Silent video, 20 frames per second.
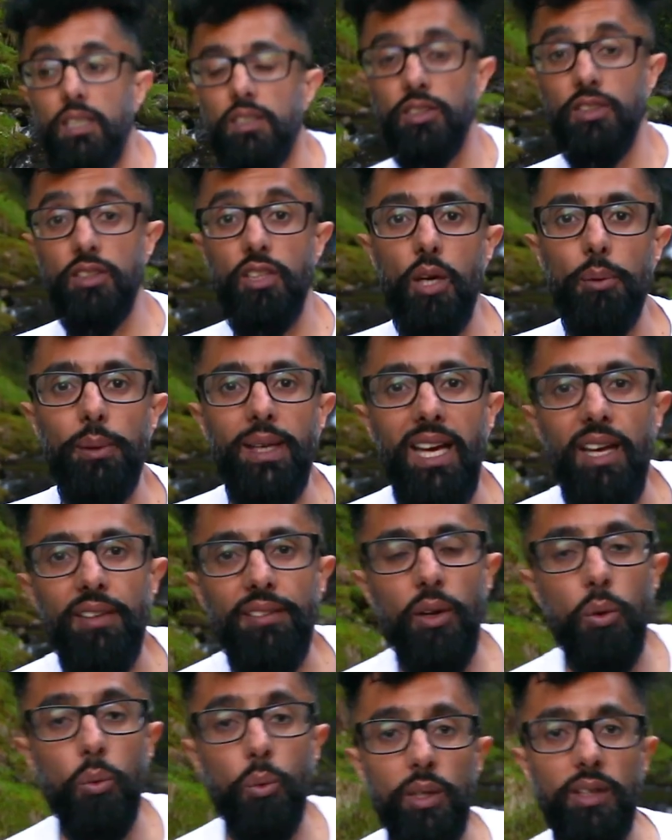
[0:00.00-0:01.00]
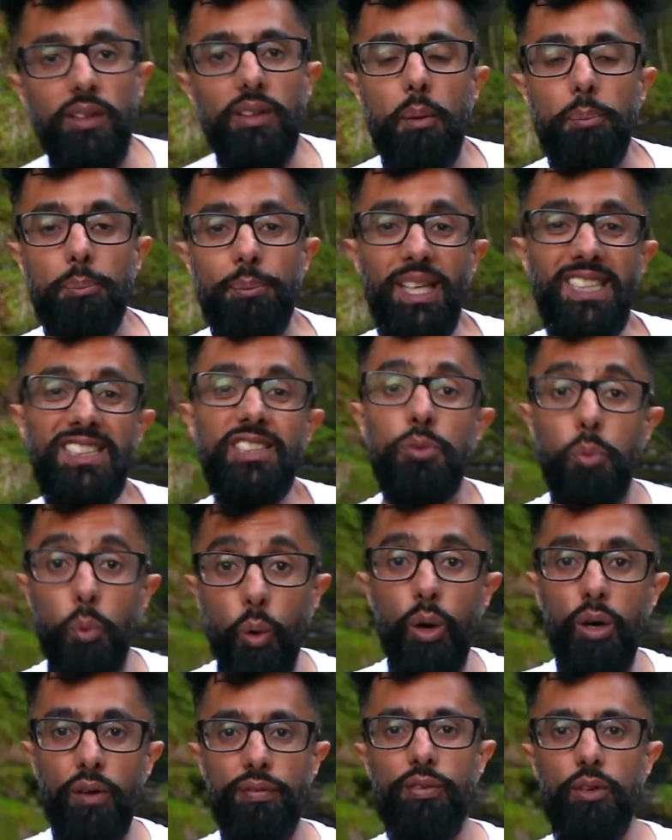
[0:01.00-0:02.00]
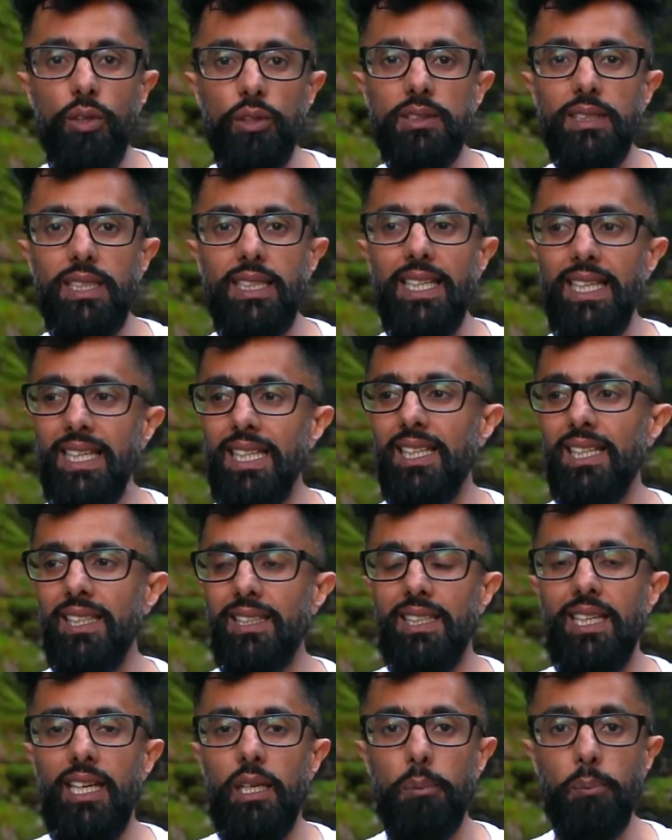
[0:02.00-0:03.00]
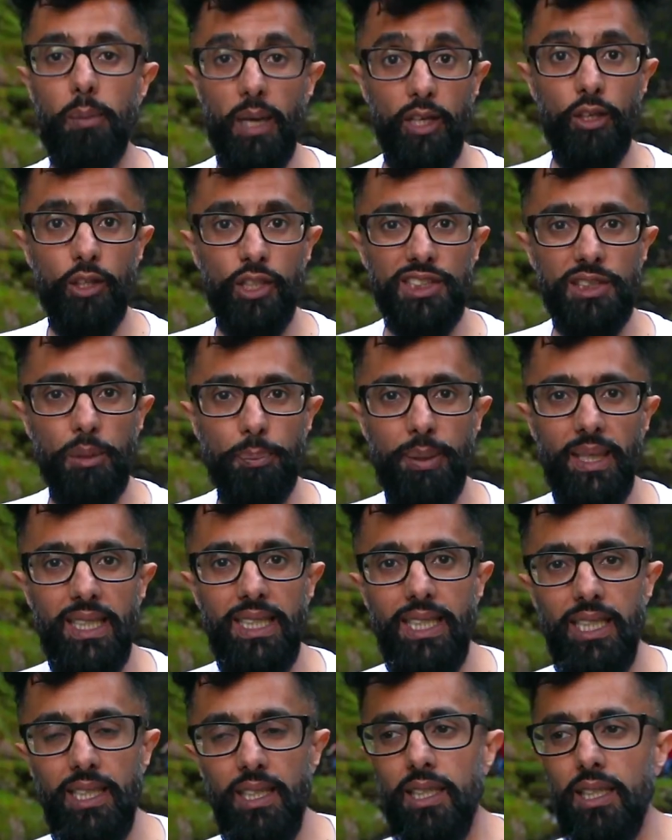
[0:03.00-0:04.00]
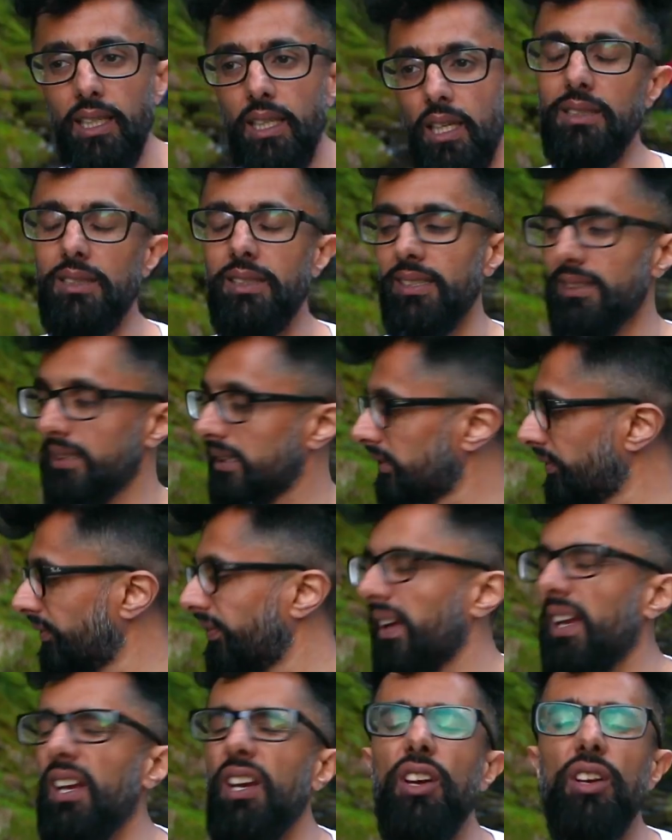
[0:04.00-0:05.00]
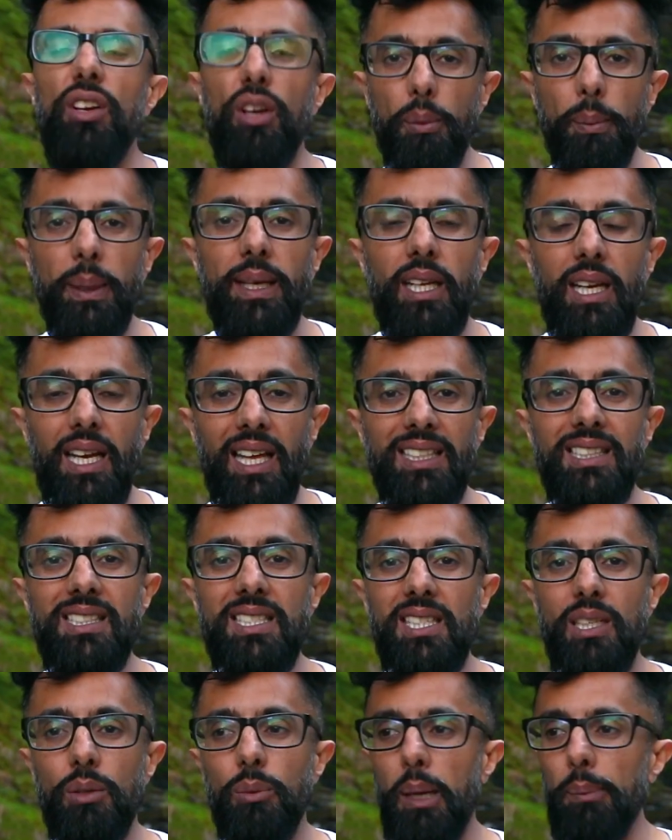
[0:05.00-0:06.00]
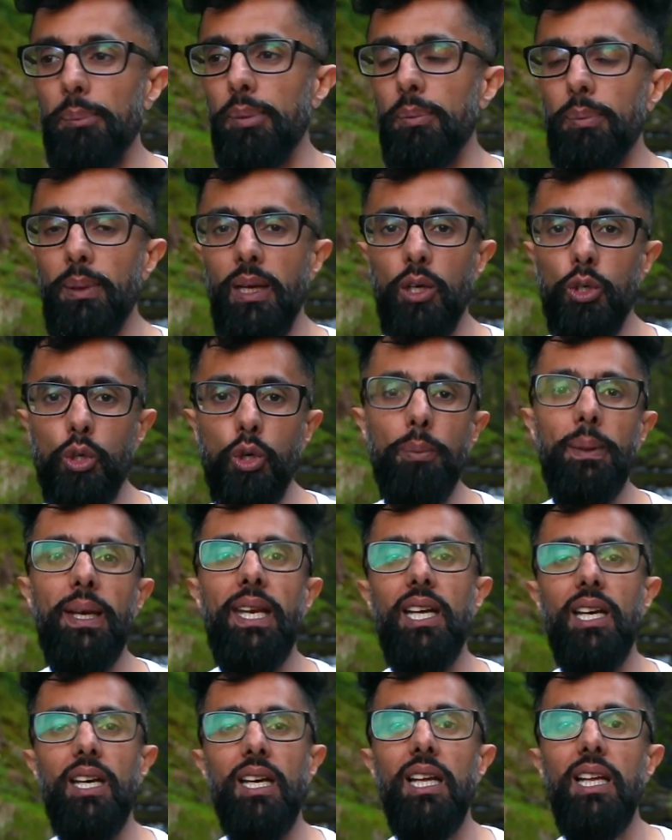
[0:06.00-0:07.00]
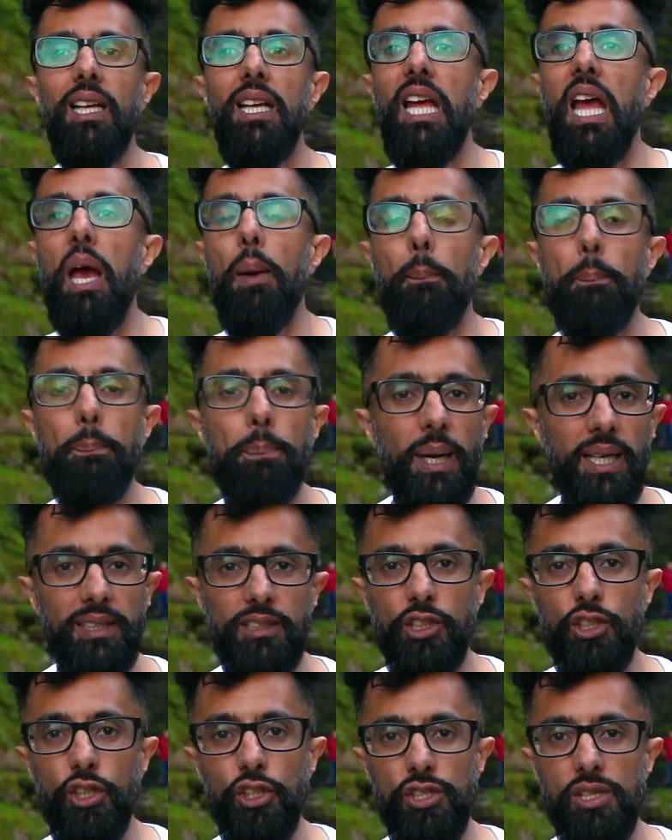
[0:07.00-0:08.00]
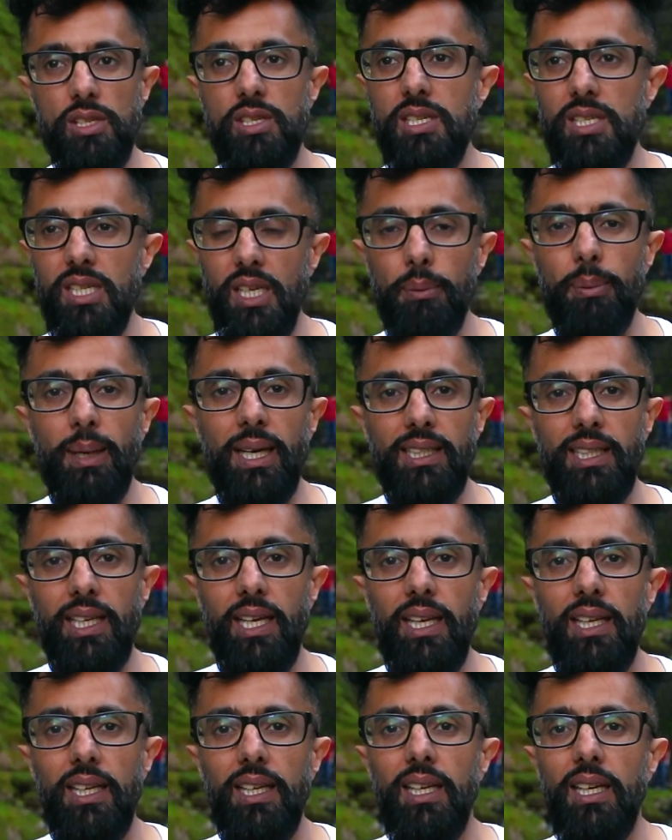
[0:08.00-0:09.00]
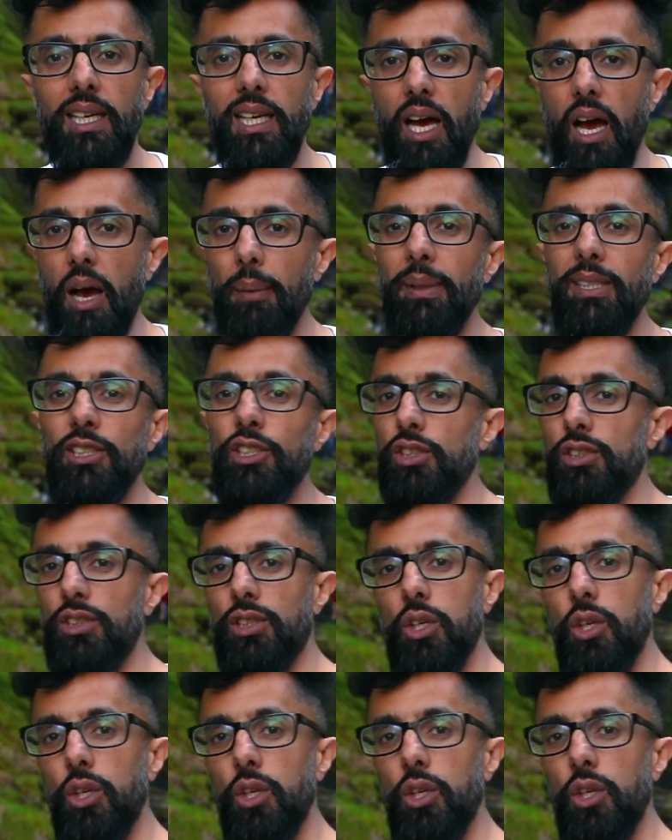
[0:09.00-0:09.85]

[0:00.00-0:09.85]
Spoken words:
So there we have it, one of the best waterfalls in England, in my honest opinion. This is phenomenal. I can see why people are coming here by the dozens, day by day. I mean, just